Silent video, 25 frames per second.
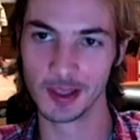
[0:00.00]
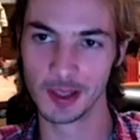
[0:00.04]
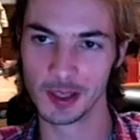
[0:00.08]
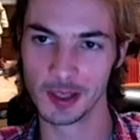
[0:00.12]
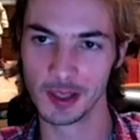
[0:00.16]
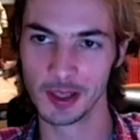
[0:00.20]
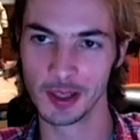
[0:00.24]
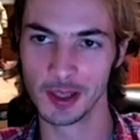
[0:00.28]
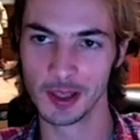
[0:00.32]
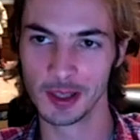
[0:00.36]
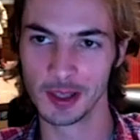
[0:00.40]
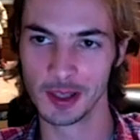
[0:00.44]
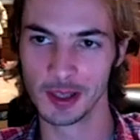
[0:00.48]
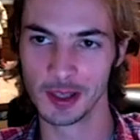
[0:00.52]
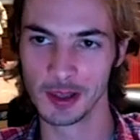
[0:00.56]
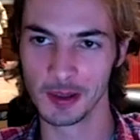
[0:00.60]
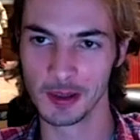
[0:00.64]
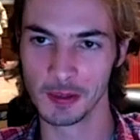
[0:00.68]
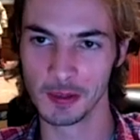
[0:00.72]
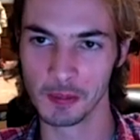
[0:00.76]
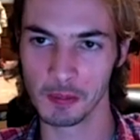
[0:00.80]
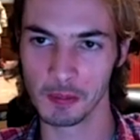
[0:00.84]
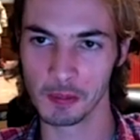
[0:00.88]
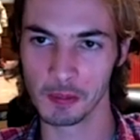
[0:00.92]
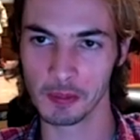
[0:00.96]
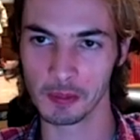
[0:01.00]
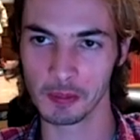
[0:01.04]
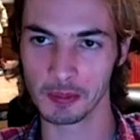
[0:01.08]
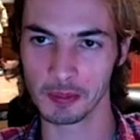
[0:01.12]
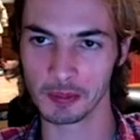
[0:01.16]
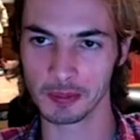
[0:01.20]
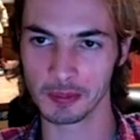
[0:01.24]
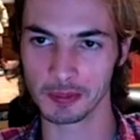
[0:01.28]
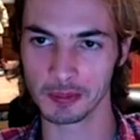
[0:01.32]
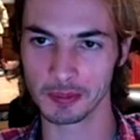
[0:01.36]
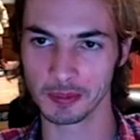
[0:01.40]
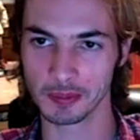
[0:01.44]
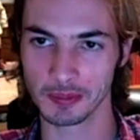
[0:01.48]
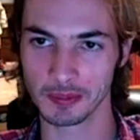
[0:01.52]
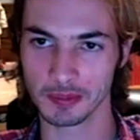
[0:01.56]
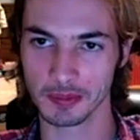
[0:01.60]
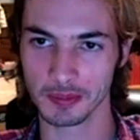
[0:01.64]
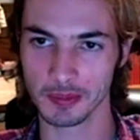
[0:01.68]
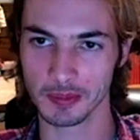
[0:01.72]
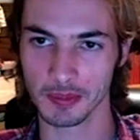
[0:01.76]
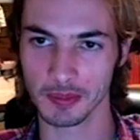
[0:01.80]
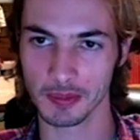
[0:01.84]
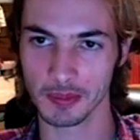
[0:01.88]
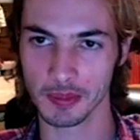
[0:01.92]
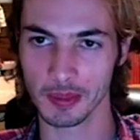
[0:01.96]

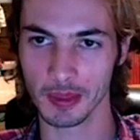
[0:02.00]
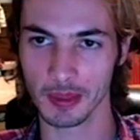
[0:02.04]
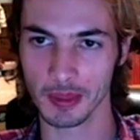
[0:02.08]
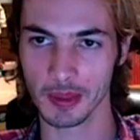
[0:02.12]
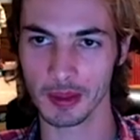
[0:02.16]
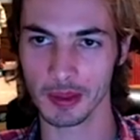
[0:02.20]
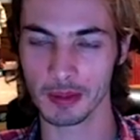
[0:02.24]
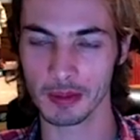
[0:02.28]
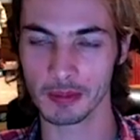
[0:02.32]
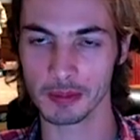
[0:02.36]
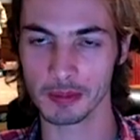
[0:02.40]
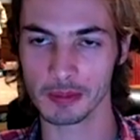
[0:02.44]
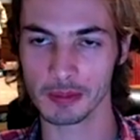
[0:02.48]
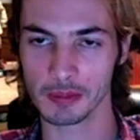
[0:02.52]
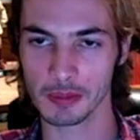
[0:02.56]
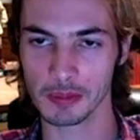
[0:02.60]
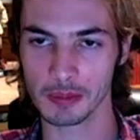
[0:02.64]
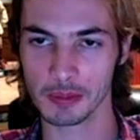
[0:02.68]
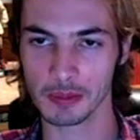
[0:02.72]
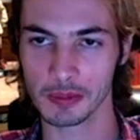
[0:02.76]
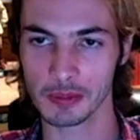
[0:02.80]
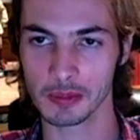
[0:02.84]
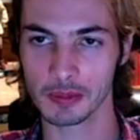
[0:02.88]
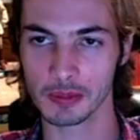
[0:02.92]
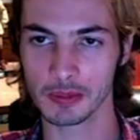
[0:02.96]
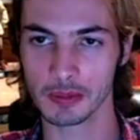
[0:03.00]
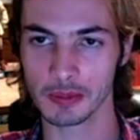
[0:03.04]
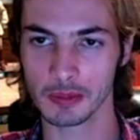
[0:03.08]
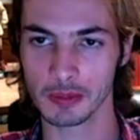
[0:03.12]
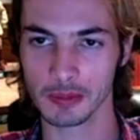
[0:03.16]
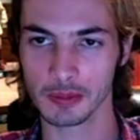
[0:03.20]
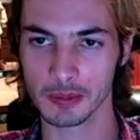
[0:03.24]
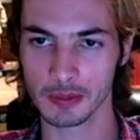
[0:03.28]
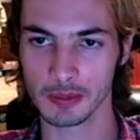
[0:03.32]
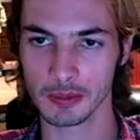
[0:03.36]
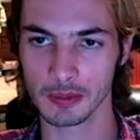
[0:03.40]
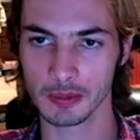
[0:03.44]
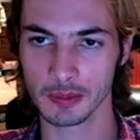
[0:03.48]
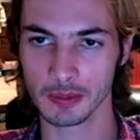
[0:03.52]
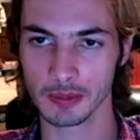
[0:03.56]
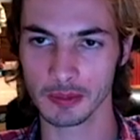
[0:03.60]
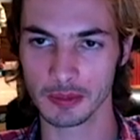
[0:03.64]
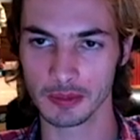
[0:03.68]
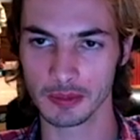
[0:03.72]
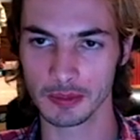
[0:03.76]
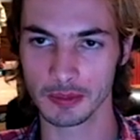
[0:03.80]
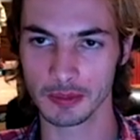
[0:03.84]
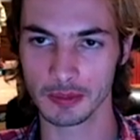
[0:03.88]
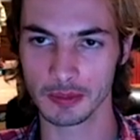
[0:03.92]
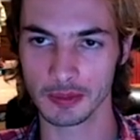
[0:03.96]

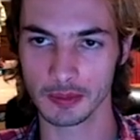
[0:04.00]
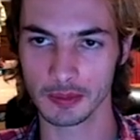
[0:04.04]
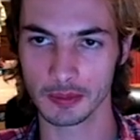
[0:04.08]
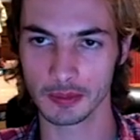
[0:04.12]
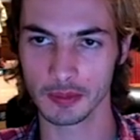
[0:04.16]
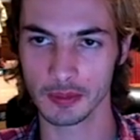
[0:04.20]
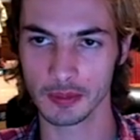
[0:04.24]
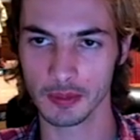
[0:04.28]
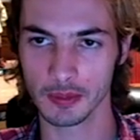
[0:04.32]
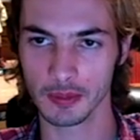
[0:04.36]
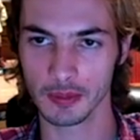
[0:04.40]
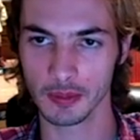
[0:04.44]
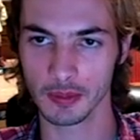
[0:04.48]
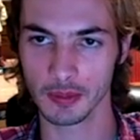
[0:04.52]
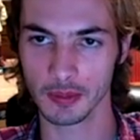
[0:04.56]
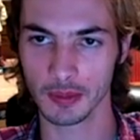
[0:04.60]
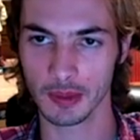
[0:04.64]
This person isn't speaking.